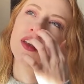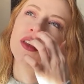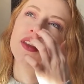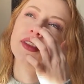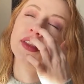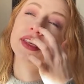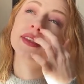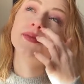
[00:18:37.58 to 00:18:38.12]

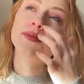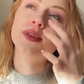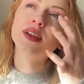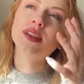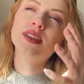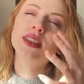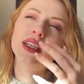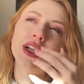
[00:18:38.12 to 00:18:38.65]
this book
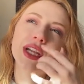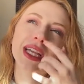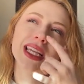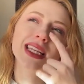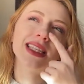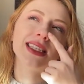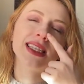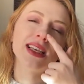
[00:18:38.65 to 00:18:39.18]

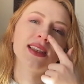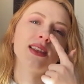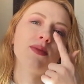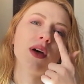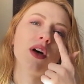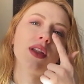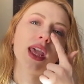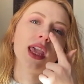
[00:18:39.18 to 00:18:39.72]
series is
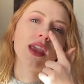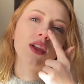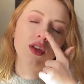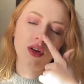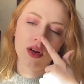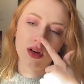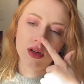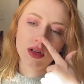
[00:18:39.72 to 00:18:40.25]
about a
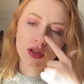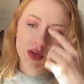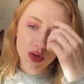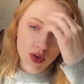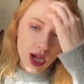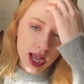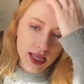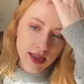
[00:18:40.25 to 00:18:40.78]
girl who
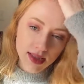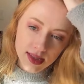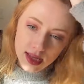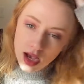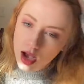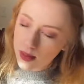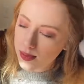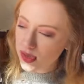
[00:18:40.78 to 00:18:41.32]
ends
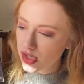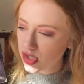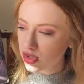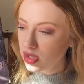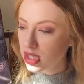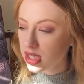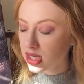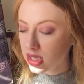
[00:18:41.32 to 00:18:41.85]
up
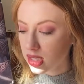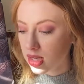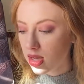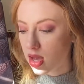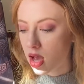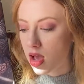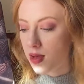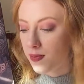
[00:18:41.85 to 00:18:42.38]
shooting
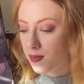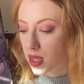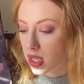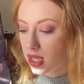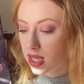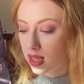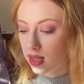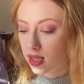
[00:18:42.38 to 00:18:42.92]
and
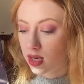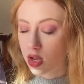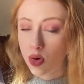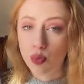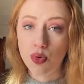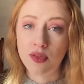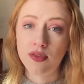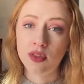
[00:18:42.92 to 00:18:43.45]
killing a
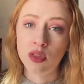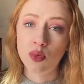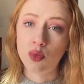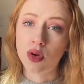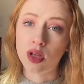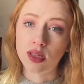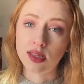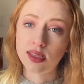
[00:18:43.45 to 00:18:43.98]
wolf in the
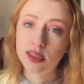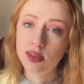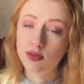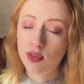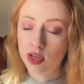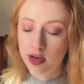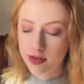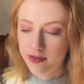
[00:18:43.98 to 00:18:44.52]
woods to
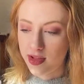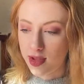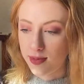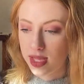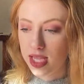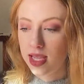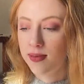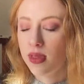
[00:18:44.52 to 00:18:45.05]
feed her
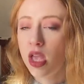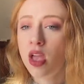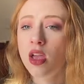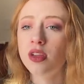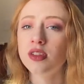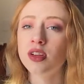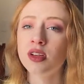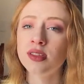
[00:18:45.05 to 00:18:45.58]
family.
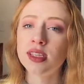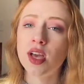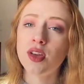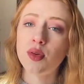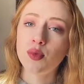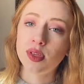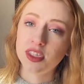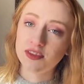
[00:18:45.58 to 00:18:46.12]
Turns out
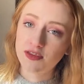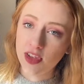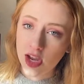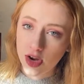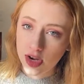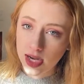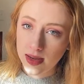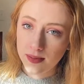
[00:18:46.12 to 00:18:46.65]
it was a
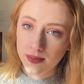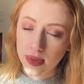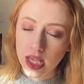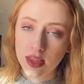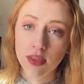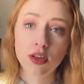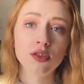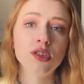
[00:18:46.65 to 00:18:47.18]
fairy.
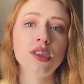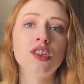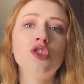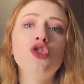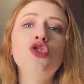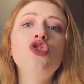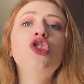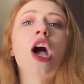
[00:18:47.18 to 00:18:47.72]
There's this
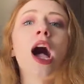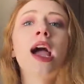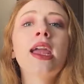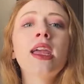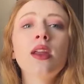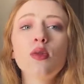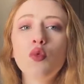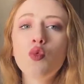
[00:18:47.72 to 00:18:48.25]

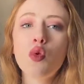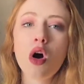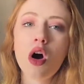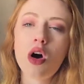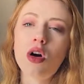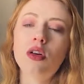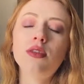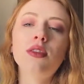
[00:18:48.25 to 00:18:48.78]
giant
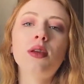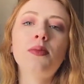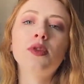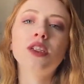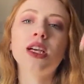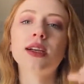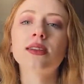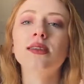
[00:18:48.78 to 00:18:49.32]
wall that
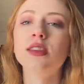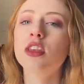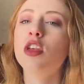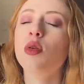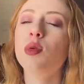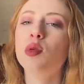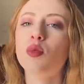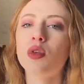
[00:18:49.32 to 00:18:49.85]
protects the
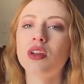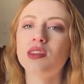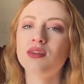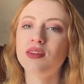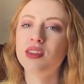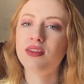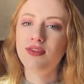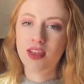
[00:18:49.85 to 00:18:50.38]
human world
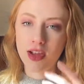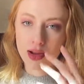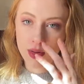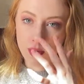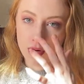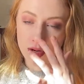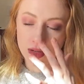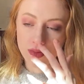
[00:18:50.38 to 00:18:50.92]
from the fairy
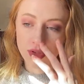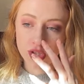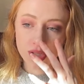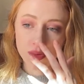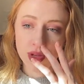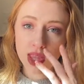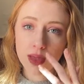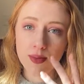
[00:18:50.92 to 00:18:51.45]
world, which is
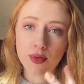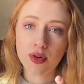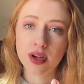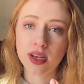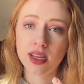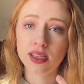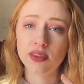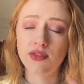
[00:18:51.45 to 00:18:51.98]
really important
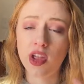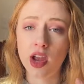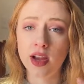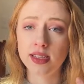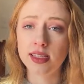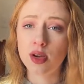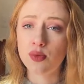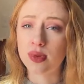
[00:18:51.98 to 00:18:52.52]
because
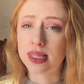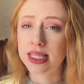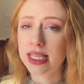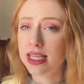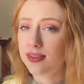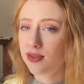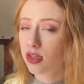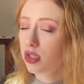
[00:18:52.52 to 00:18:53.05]
fairies are really
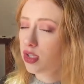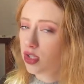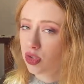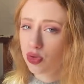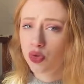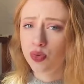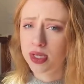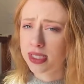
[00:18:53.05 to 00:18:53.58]
evil and do
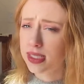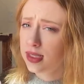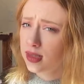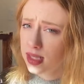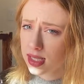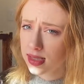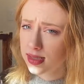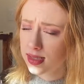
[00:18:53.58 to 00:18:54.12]
twisted
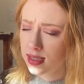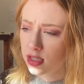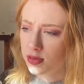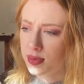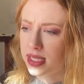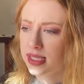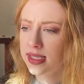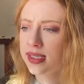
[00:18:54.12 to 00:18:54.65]
things to
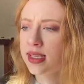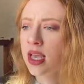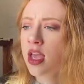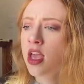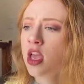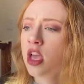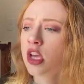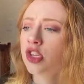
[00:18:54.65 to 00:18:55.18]
humans.
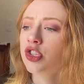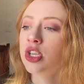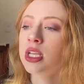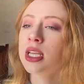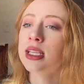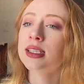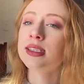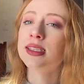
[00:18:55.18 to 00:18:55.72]
She
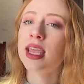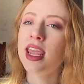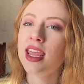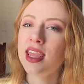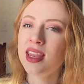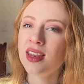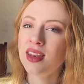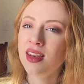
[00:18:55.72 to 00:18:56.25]
gets
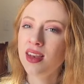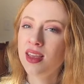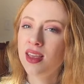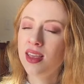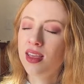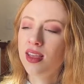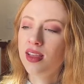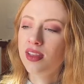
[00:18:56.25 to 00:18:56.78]
taken
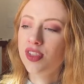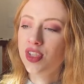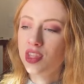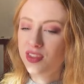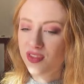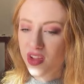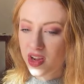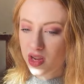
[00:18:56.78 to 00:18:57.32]
to the
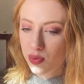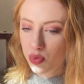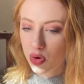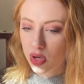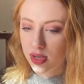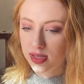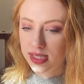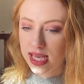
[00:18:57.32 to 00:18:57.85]
fairy
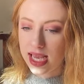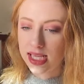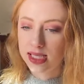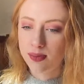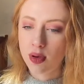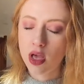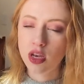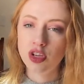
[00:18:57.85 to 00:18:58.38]
world as
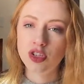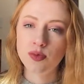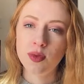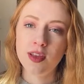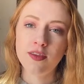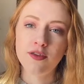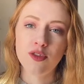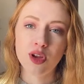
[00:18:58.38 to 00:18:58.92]

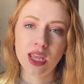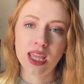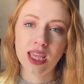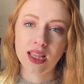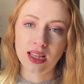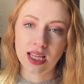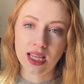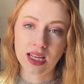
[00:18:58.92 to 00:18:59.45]
punishment for
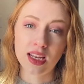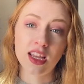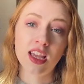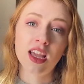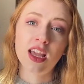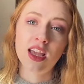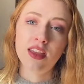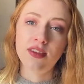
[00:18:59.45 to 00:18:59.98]
killing
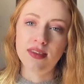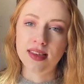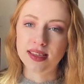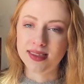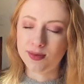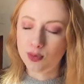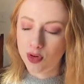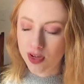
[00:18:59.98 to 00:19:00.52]

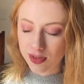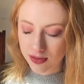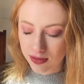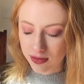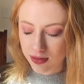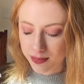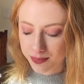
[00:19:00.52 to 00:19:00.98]
this wolf